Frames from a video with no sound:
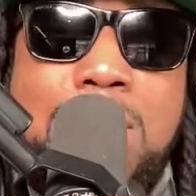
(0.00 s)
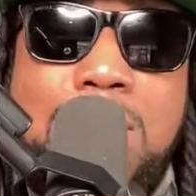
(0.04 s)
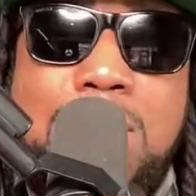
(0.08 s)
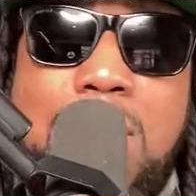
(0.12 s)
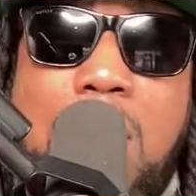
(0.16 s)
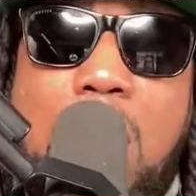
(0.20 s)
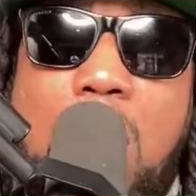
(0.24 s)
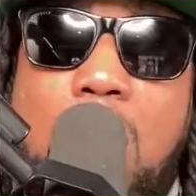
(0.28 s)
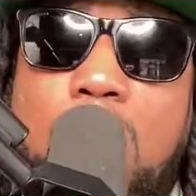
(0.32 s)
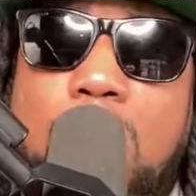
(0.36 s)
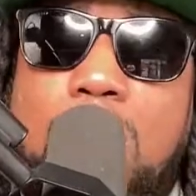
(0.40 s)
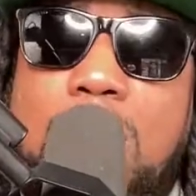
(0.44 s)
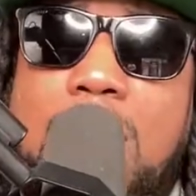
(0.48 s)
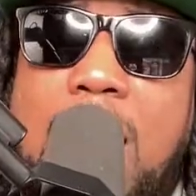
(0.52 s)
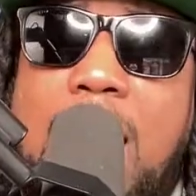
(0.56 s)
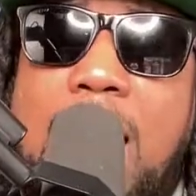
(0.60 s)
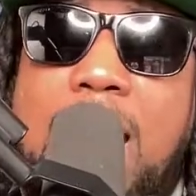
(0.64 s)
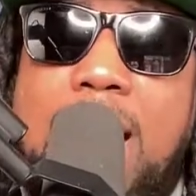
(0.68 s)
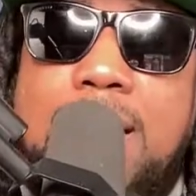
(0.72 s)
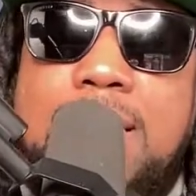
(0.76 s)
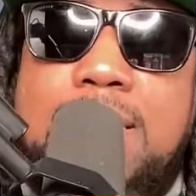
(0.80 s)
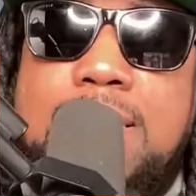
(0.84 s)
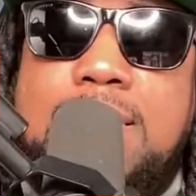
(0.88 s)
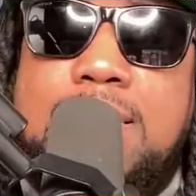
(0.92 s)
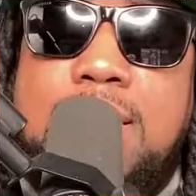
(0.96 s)
the O
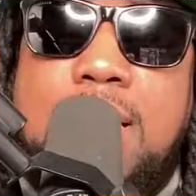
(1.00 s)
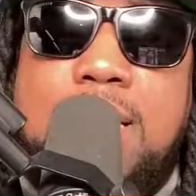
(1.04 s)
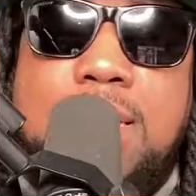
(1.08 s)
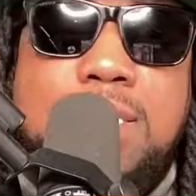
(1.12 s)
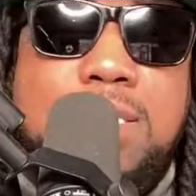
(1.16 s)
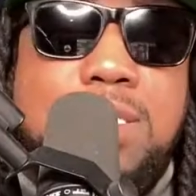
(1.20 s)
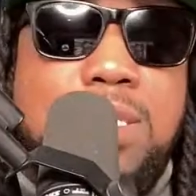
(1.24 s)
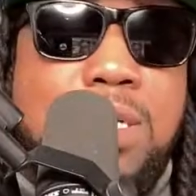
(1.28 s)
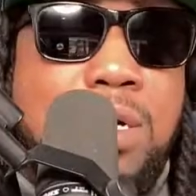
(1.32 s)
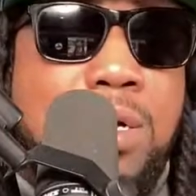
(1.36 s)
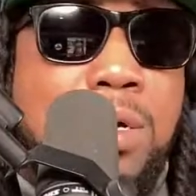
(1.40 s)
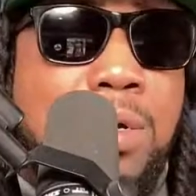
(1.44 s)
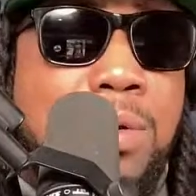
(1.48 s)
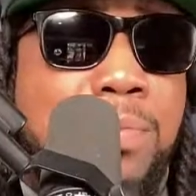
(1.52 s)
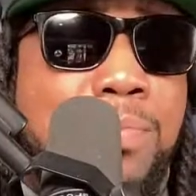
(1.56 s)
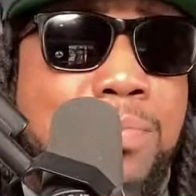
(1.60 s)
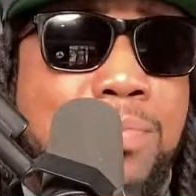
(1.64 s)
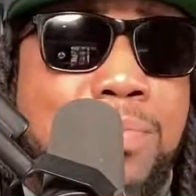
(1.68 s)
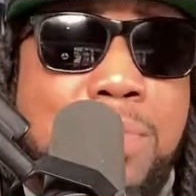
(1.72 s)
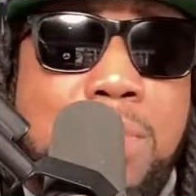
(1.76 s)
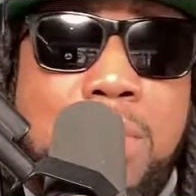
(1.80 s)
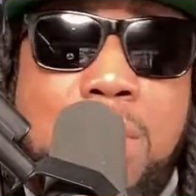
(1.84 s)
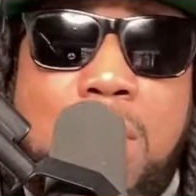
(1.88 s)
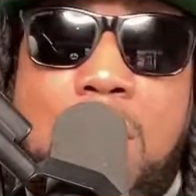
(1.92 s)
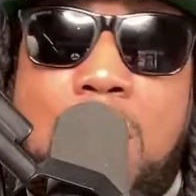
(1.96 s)
line is such a,
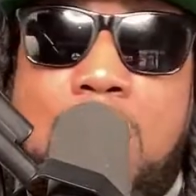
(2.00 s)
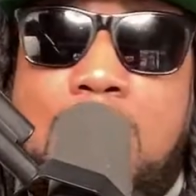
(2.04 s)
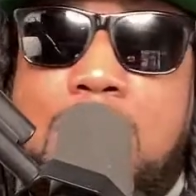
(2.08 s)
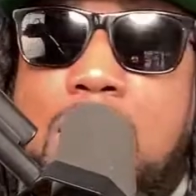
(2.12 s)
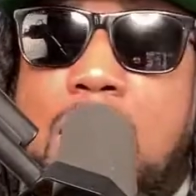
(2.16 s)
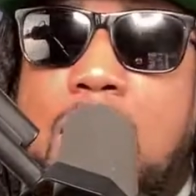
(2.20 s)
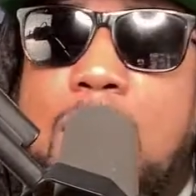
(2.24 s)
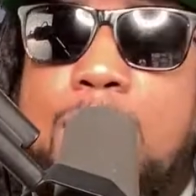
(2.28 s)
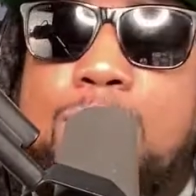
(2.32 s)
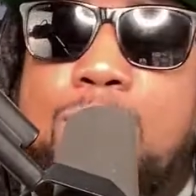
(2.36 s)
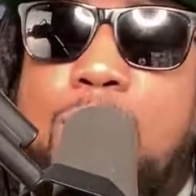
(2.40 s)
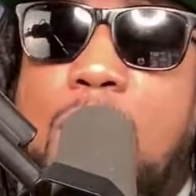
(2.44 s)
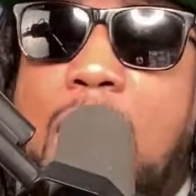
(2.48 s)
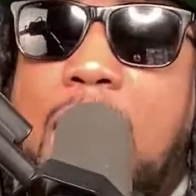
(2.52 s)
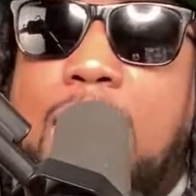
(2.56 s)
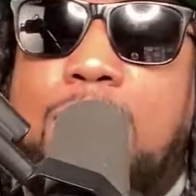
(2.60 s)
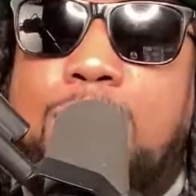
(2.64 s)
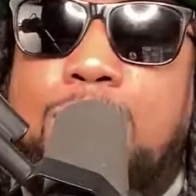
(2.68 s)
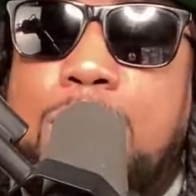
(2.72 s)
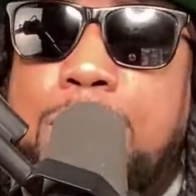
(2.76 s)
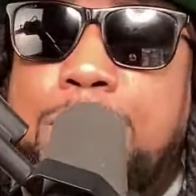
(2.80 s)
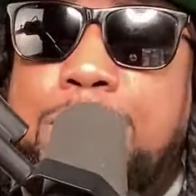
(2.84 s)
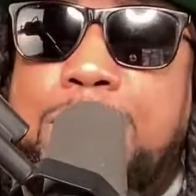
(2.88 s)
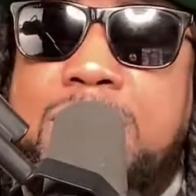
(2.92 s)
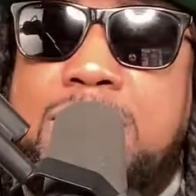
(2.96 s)
a
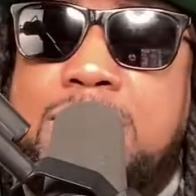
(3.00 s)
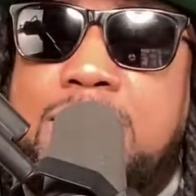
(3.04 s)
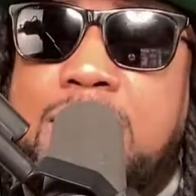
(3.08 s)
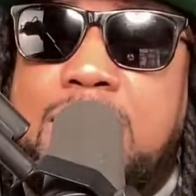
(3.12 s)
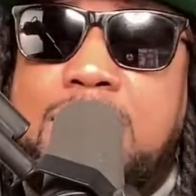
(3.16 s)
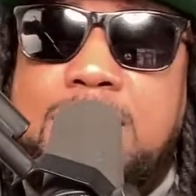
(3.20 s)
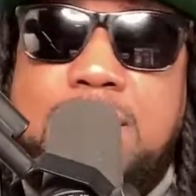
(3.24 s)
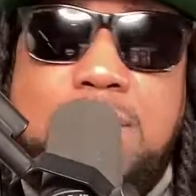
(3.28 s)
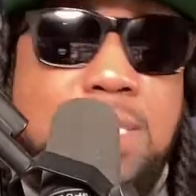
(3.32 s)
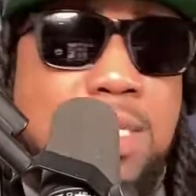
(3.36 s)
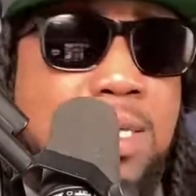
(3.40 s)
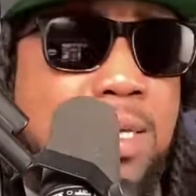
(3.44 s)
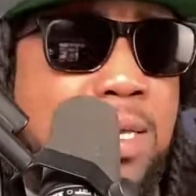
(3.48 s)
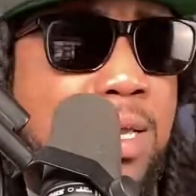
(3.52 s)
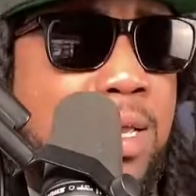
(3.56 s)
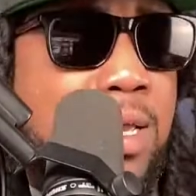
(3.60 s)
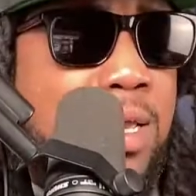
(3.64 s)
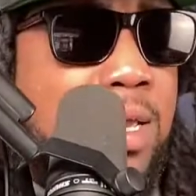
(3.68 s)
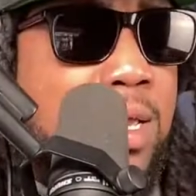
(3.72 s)
camaraderie position.